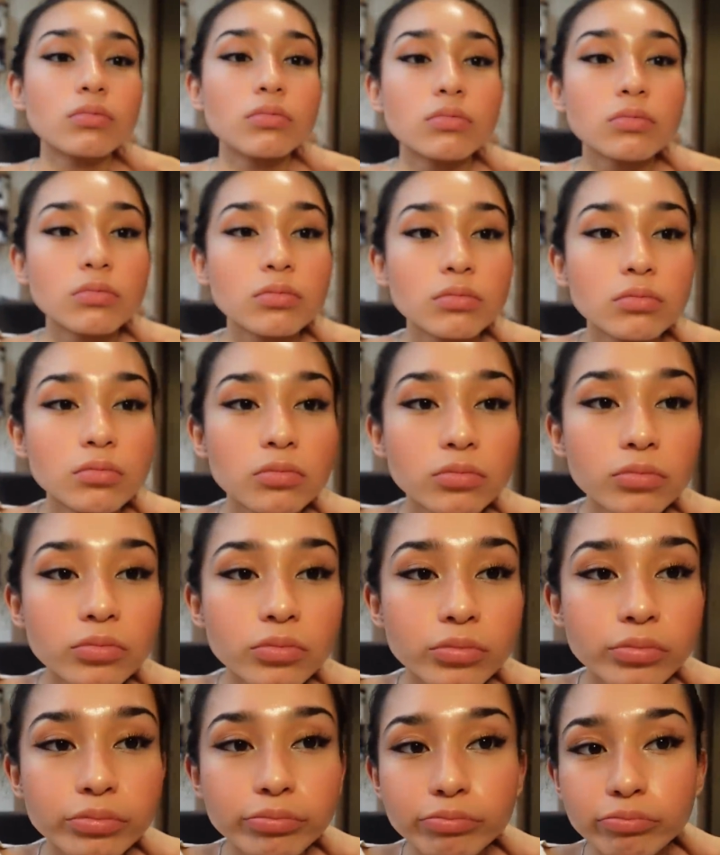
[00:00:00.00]

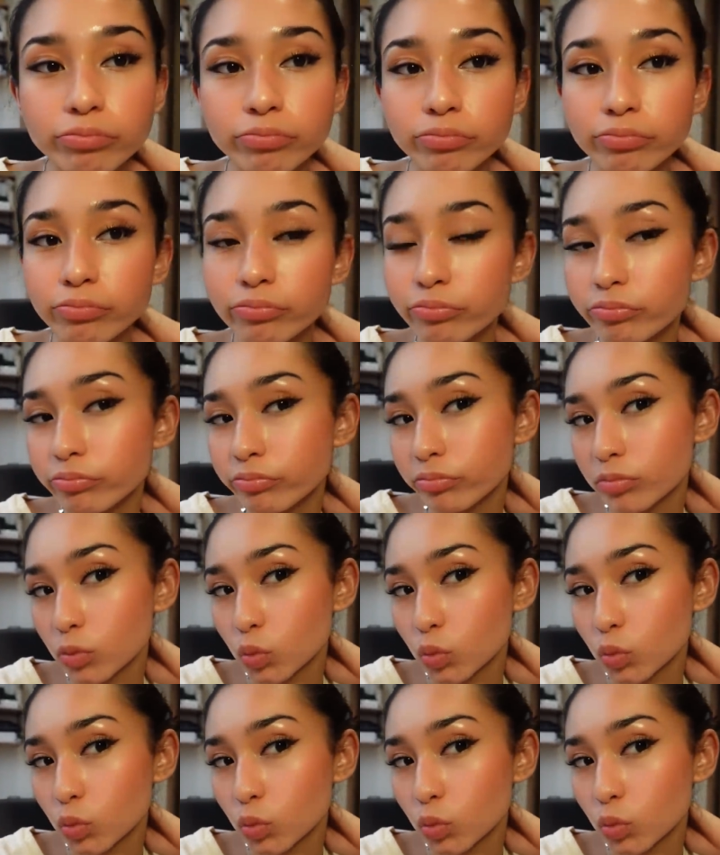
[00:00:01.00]
No one is speaking in this clip.